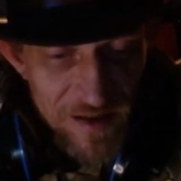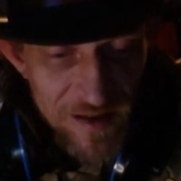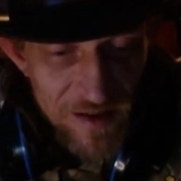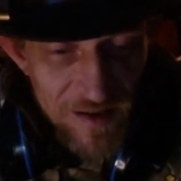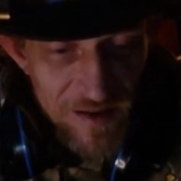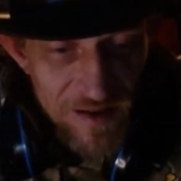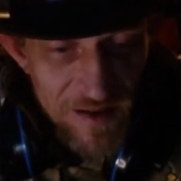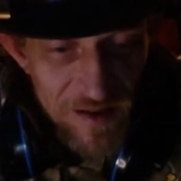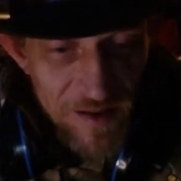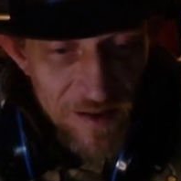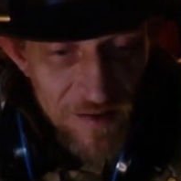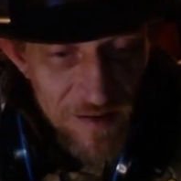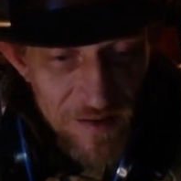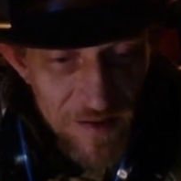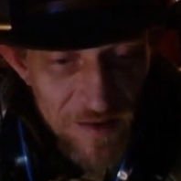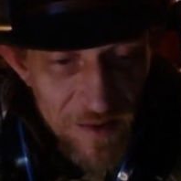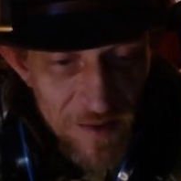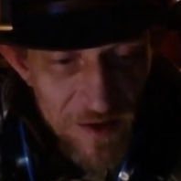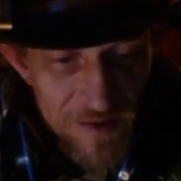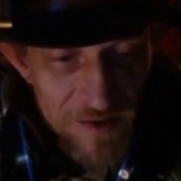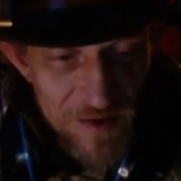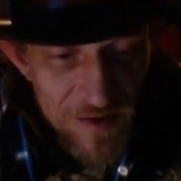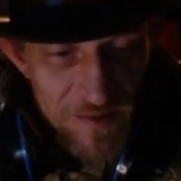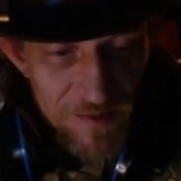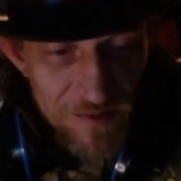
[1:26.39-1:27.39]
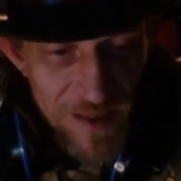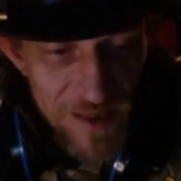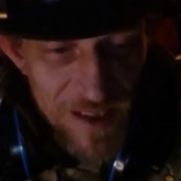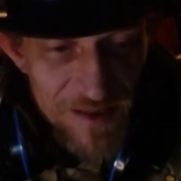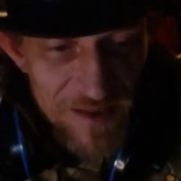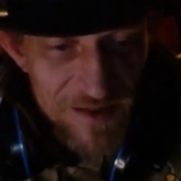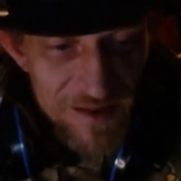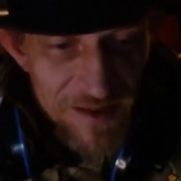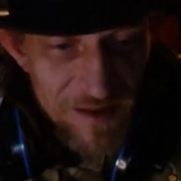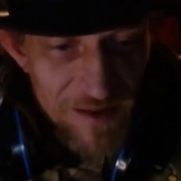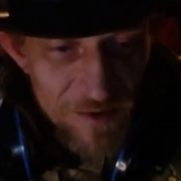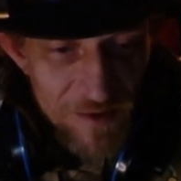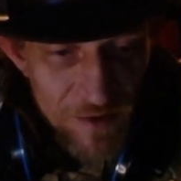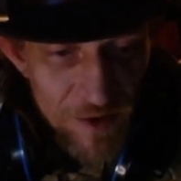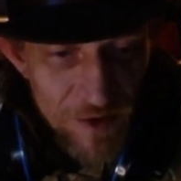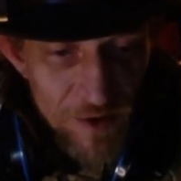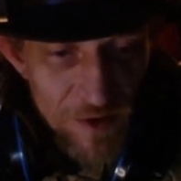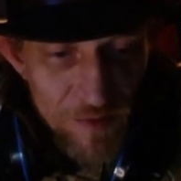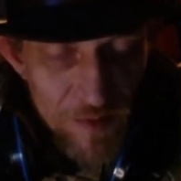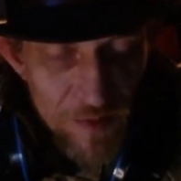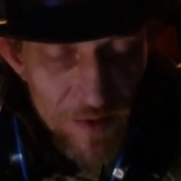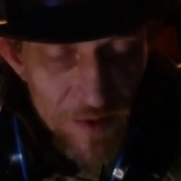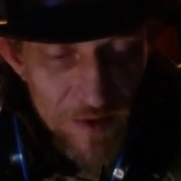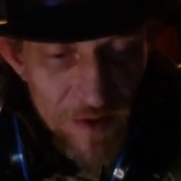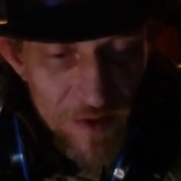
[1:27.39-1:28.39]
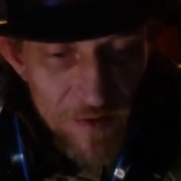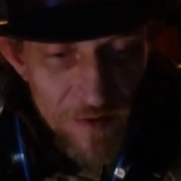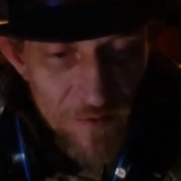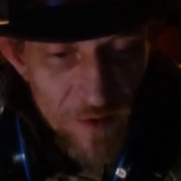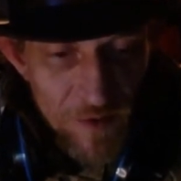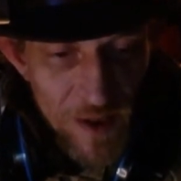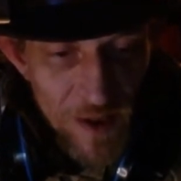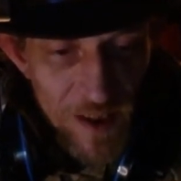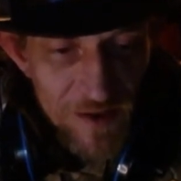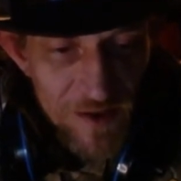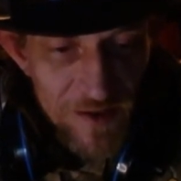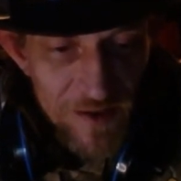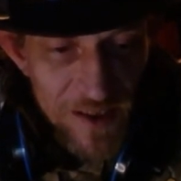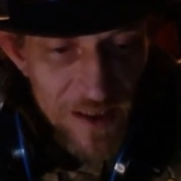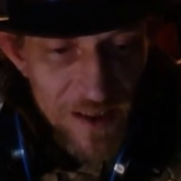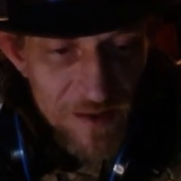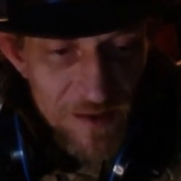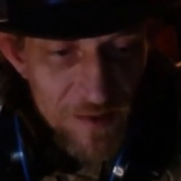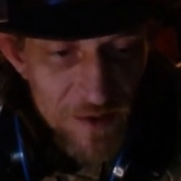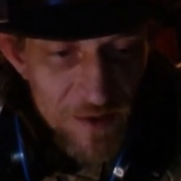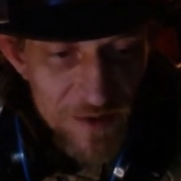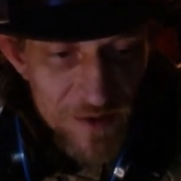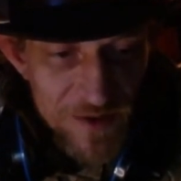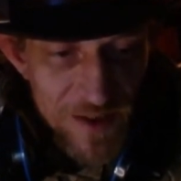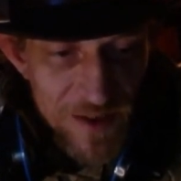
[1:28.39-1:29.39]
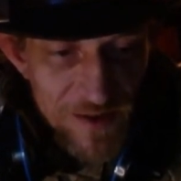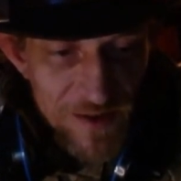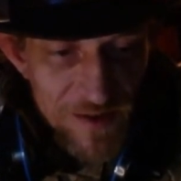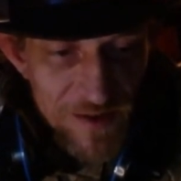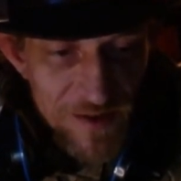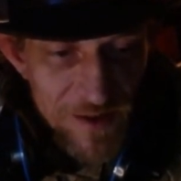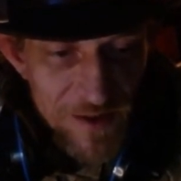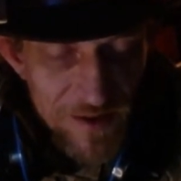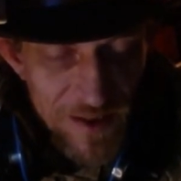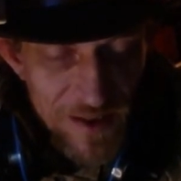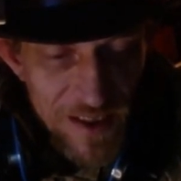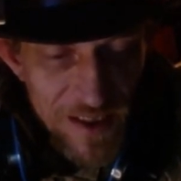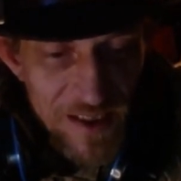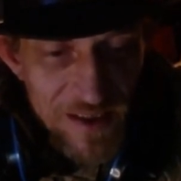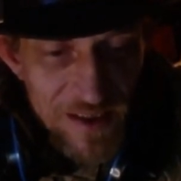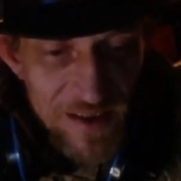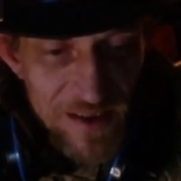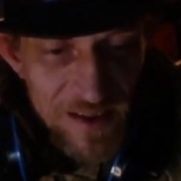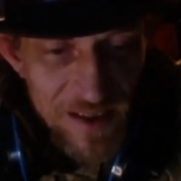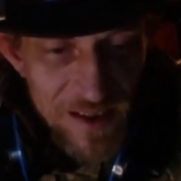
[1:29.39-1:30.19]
the most amazing group of wild animals out there eating